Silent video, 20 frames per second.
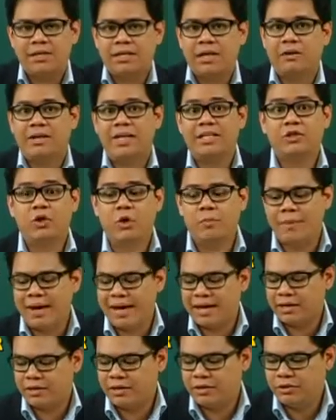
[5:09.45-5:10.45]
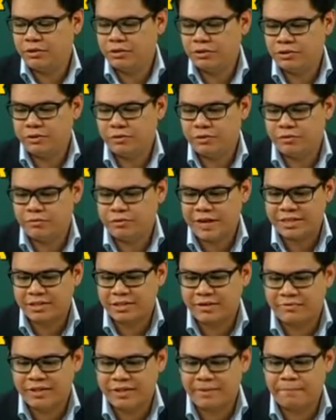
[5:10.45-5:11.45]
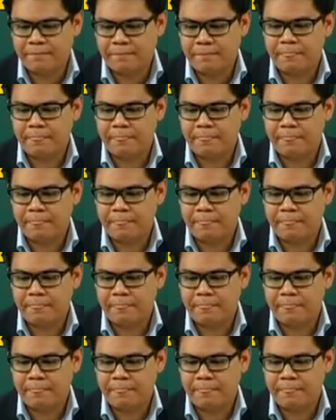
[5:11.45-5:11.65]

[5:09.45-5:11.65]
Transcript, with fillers: Now let's go back to the rest of it.